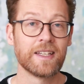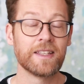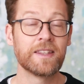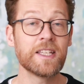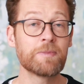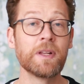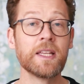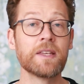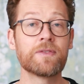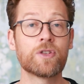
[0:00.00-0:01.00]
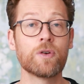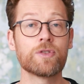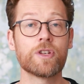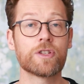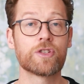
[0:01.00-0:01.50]
These beliefs don't
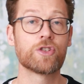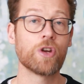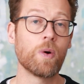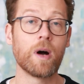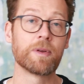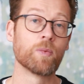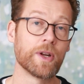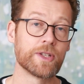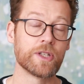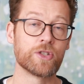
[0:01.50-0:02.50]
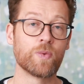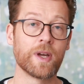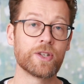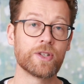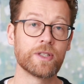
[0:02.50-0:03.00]
just show up in one
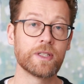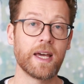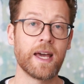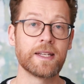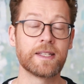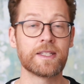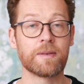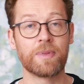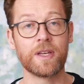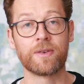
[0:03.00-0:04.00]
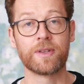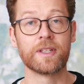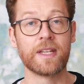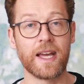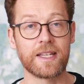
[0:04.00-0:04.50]
situation and disappear in the
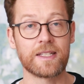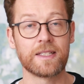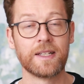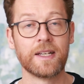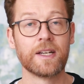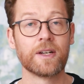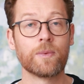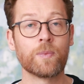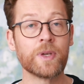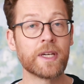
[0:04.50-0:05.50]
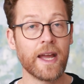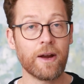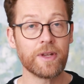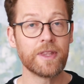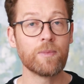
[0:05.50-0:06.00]
next. We
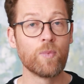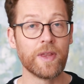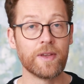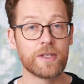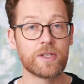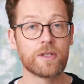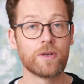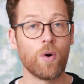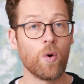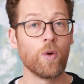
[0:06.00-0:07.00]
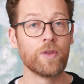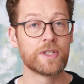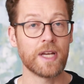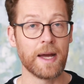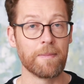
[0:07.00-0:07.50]
carry them with us all the
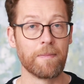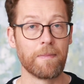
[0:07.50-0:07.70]
time.